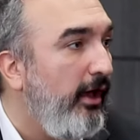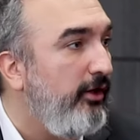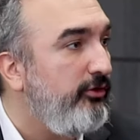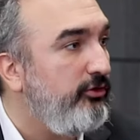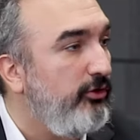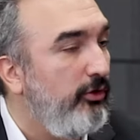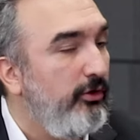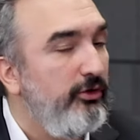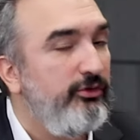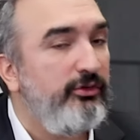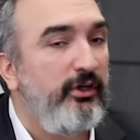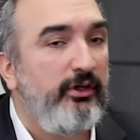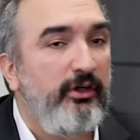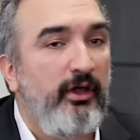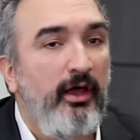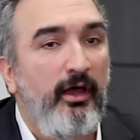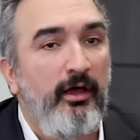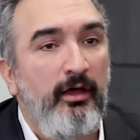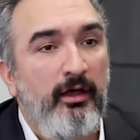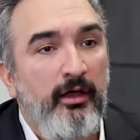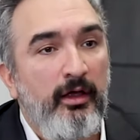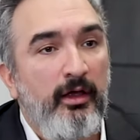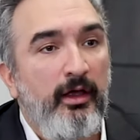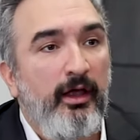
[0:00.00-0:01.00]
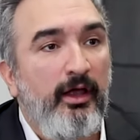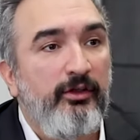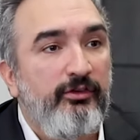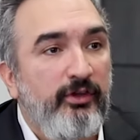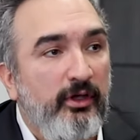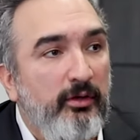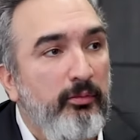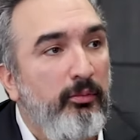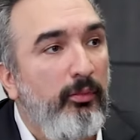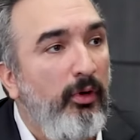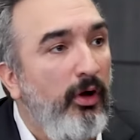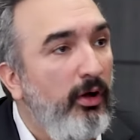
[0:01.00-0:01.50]
So it's
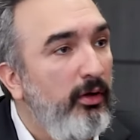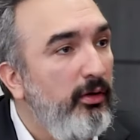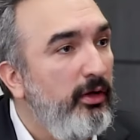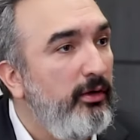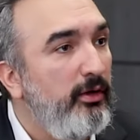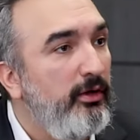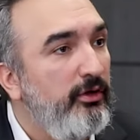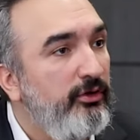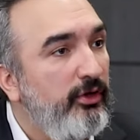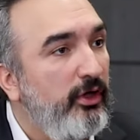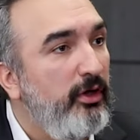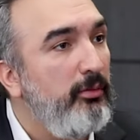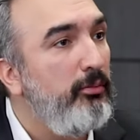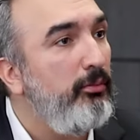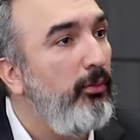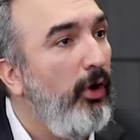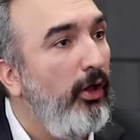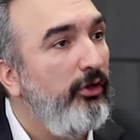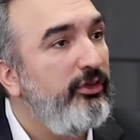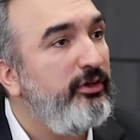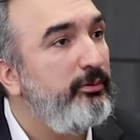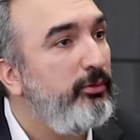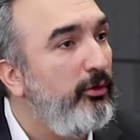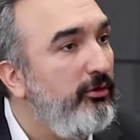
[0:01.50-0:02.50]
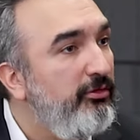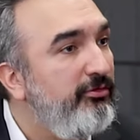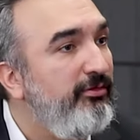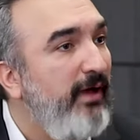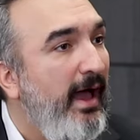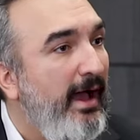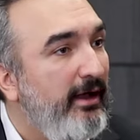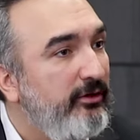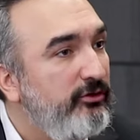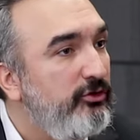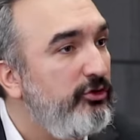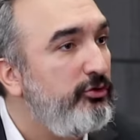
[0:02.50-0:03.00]
like a multiple
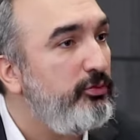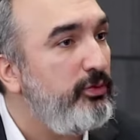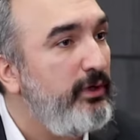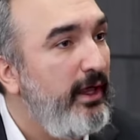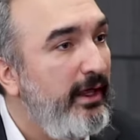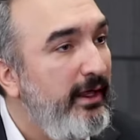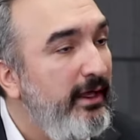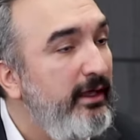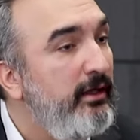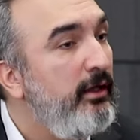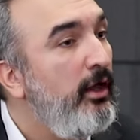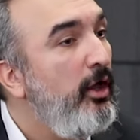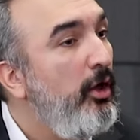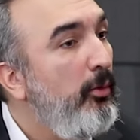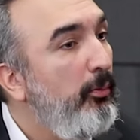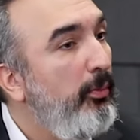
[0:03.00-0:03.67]
factors playing,